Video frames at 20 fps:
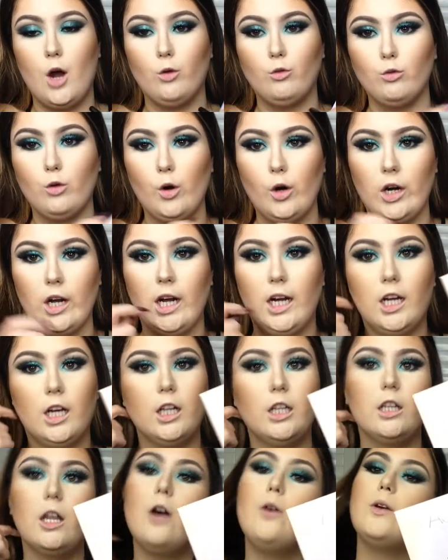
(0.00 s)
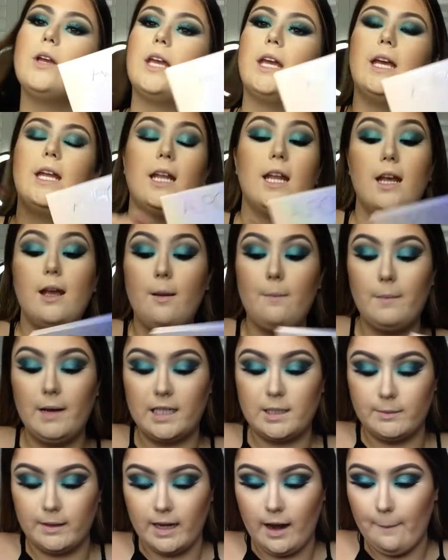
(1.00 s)
Aurora Glow Kit.
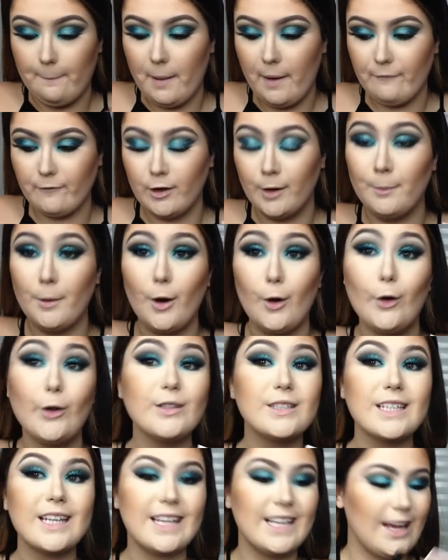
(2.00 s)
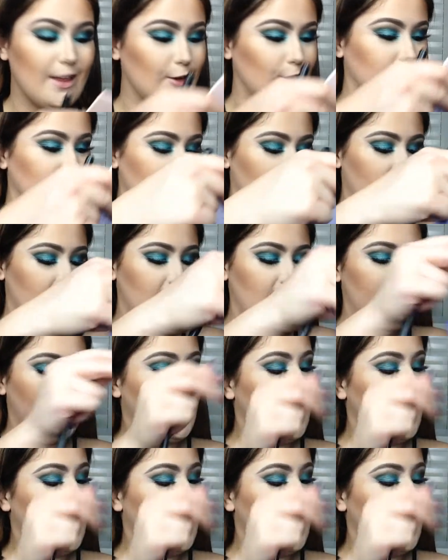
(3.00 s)
Picked mine up from Ulta the other day.